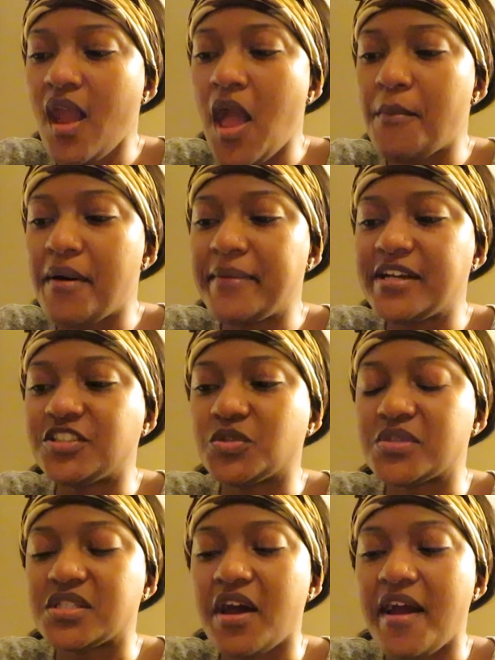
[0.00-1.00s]
And my manager
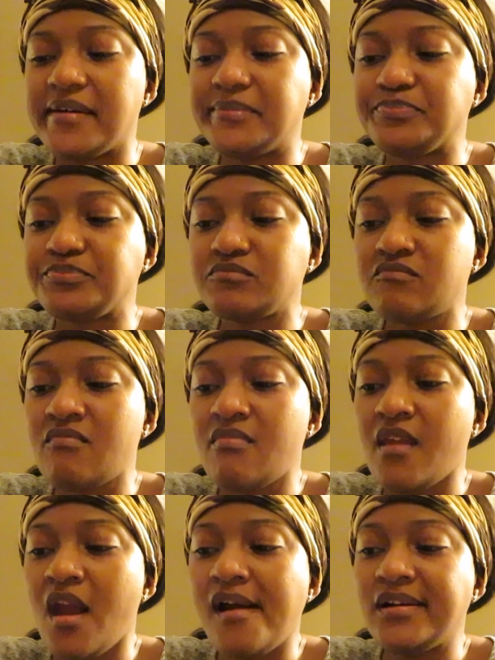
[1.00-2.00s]
was like,
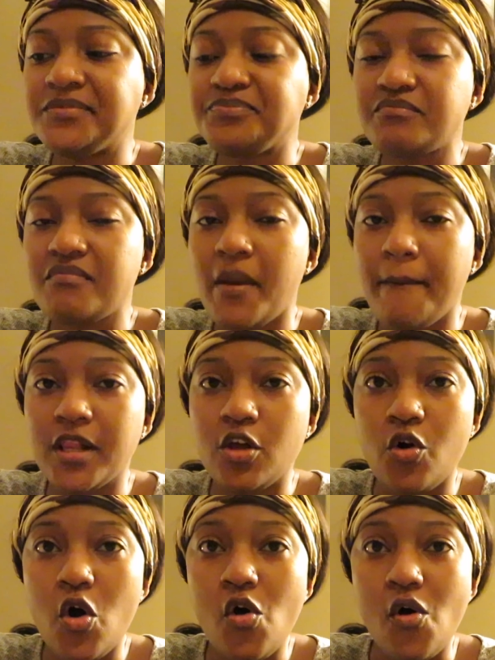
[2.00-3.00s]
I'm
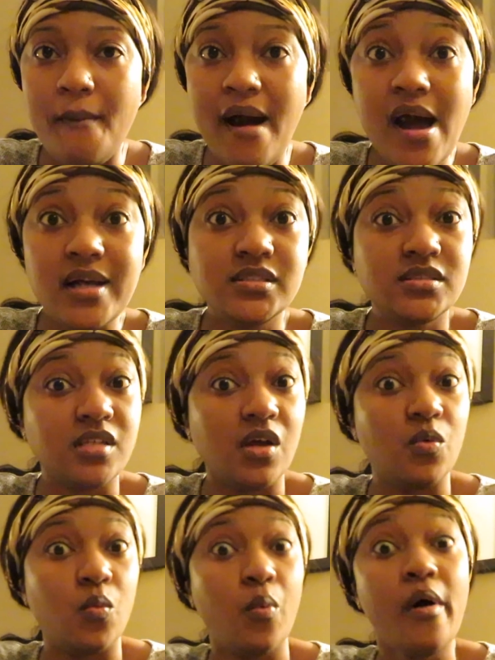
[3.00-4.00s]
gonna go home. I
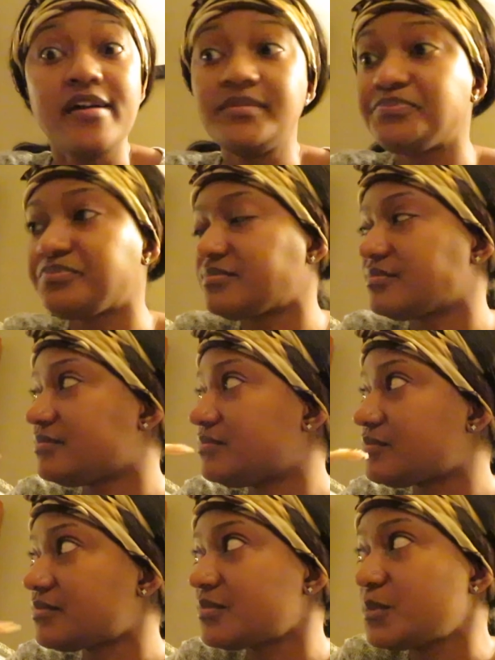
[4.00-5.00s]
said, what?
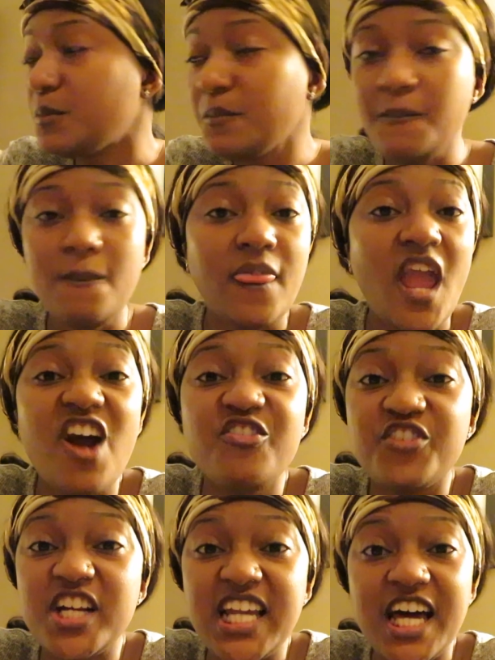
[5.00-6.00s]
I
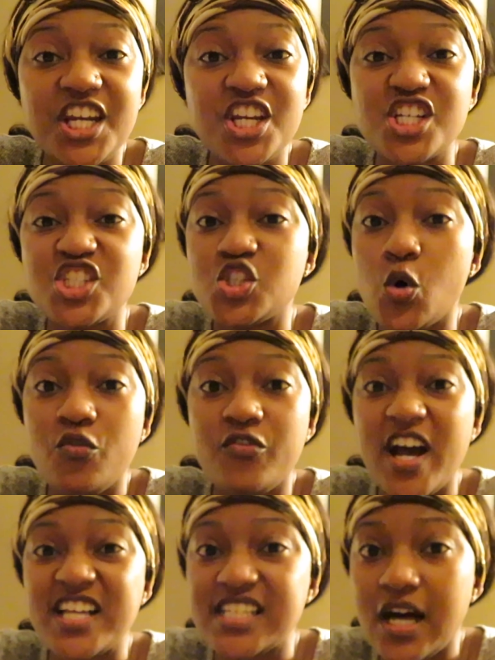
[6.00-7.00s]
ran out of there so
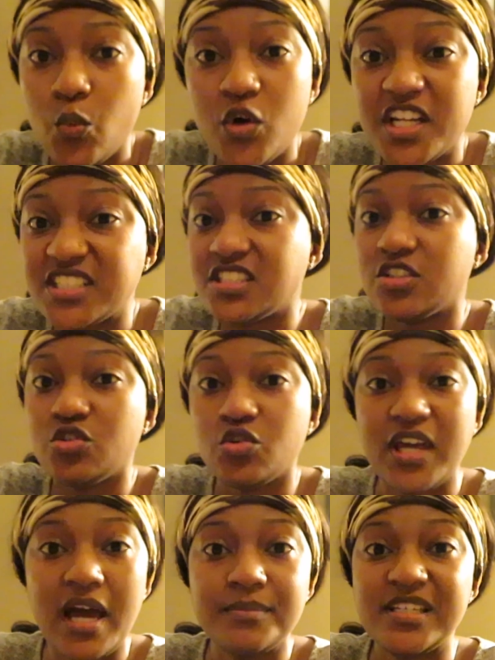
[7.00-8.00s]
fast. I went under the little
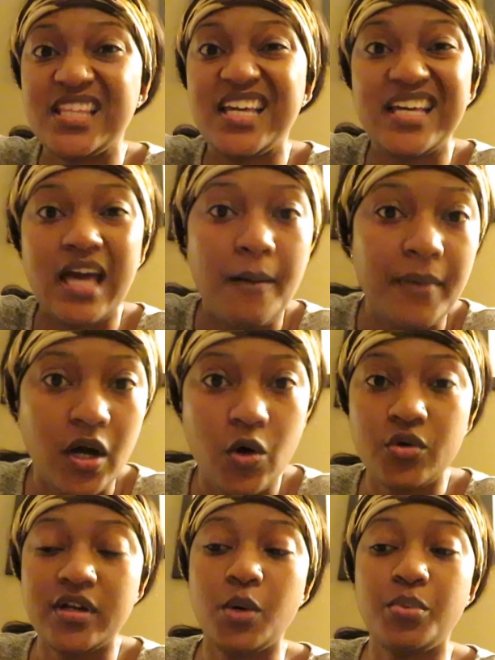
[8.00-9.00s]
cabinet thing, got my
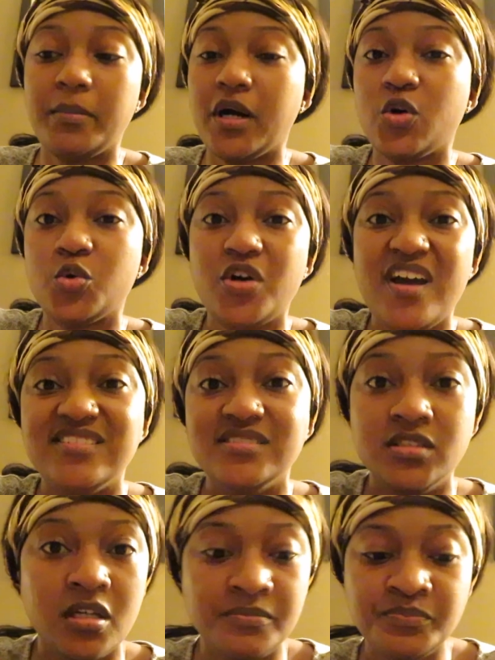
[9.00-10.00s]
coat out, put my coat on,
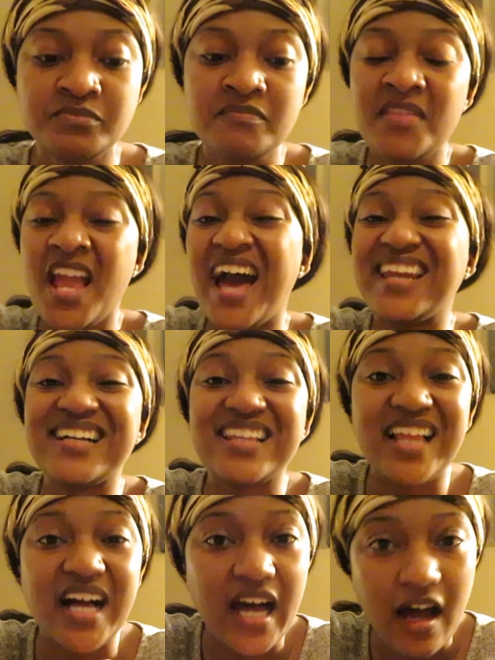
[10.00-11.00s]
and dipped. I didn't
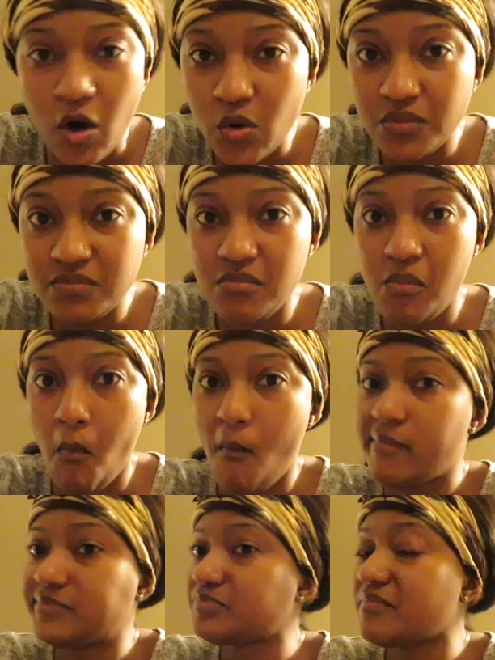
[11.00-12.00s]
clock out.
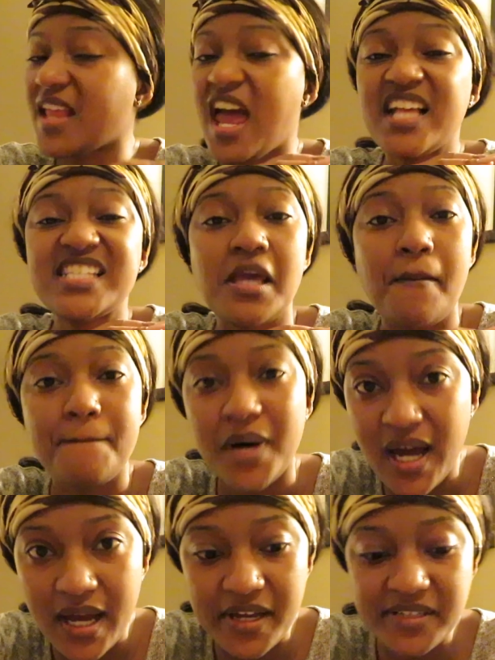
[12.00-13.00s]
I didn't say
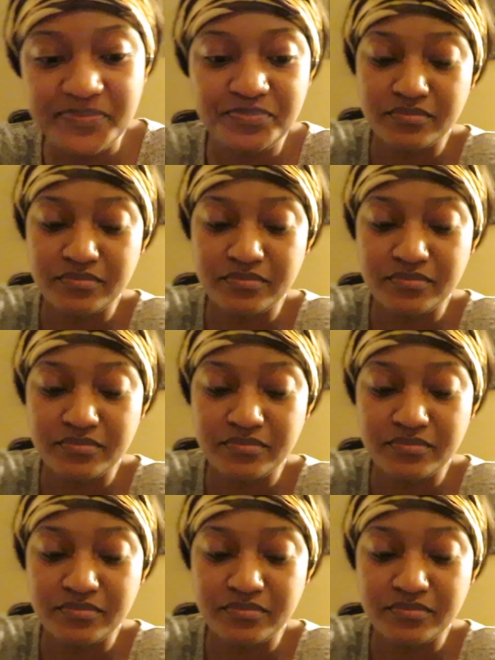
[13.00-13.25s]
bye.